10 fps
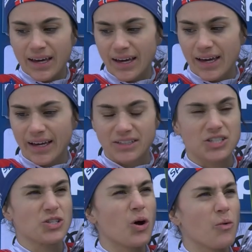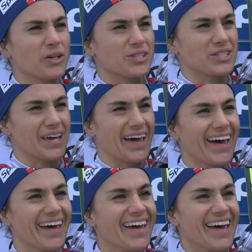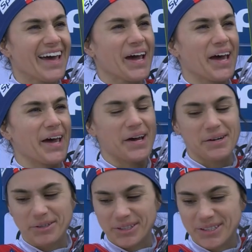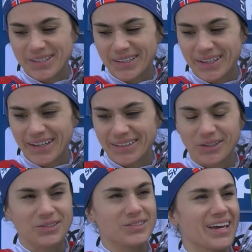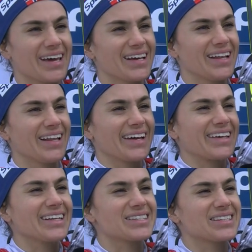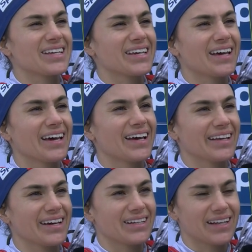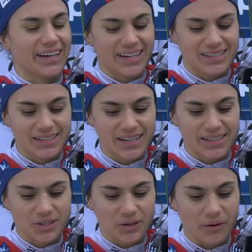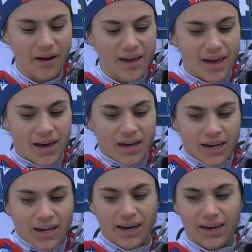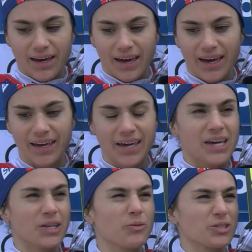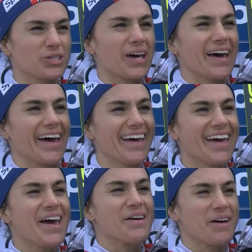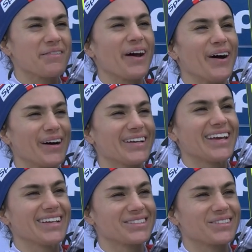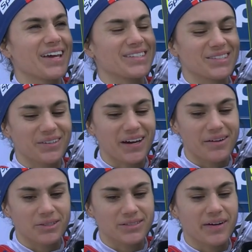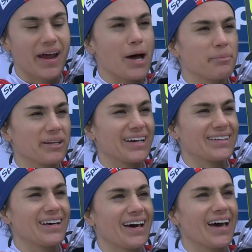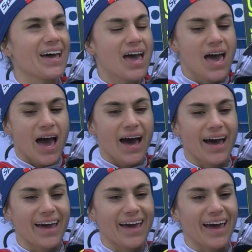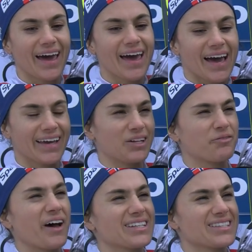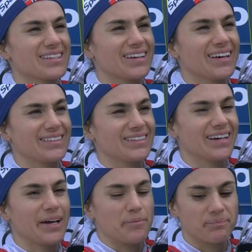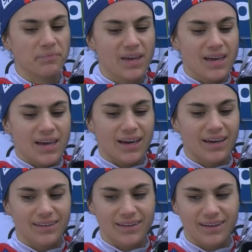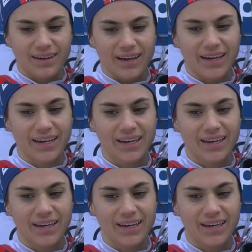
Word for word: uh, the snow was. was not like easy like yesterday, so it was a very hard hill today. So I was very happy that I I get fast and um, and